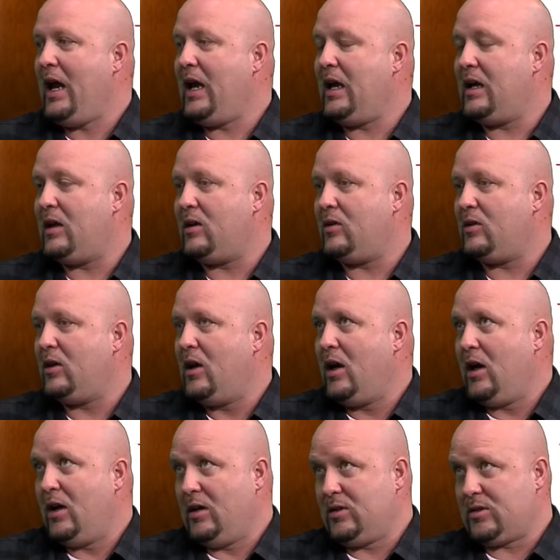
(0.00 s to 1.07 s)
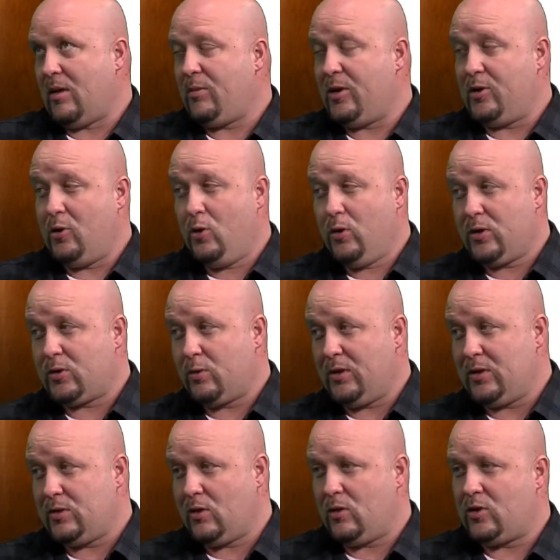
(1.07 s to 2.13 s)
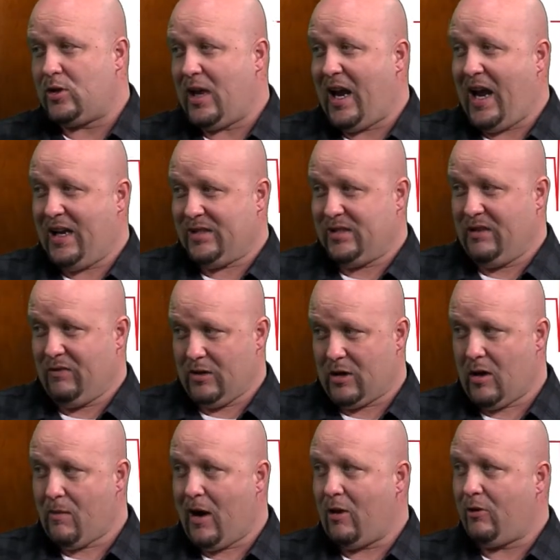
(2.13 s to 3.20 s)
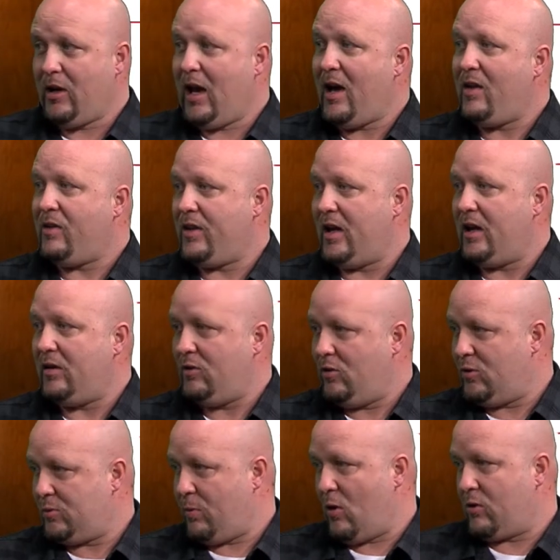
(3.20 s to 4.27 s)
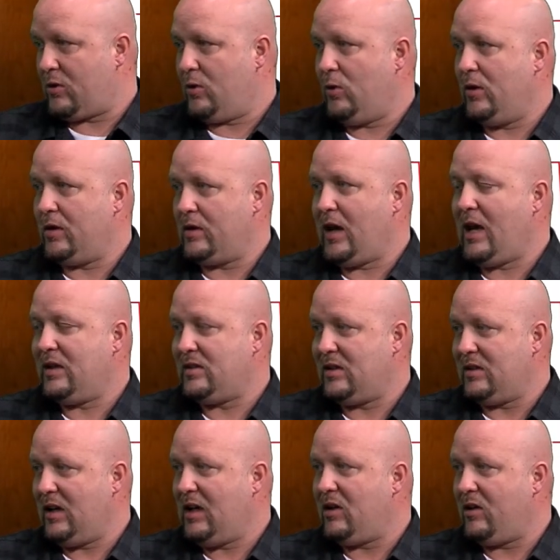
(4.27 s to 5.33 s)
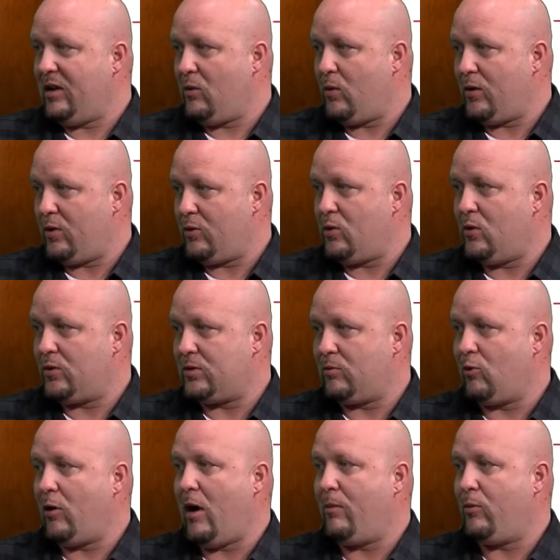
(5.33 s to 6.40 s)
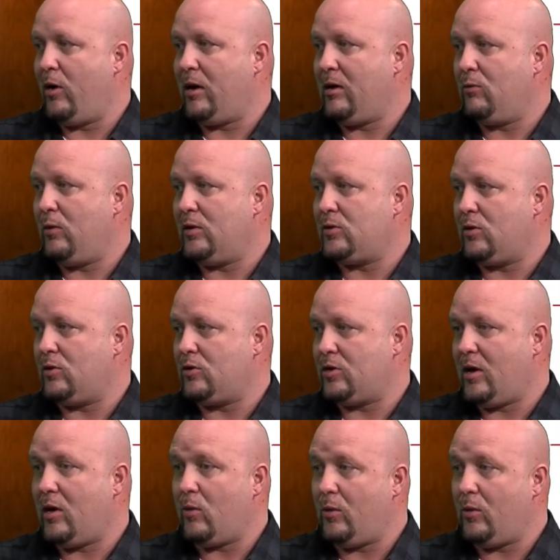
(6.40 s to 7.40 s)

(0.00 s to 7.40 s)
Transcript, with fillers: And some of the newest research that hasn't even come out yet that you spoke to a case in Italy where they're doing some groundbreaking research there.